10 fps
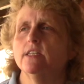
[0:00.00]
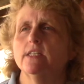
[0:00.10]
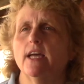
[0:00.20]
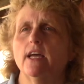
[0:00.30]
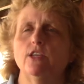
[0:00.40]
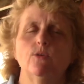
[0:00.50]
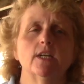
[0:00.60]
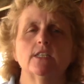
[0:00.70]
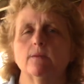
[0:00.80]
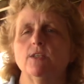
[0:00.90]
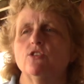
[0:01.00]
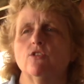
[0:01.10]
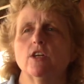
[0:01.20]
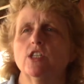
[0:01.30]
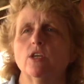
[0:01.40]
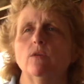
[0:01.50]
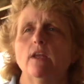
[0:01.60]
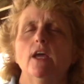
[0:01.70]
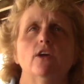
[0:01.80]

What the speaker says: is that you get some instruction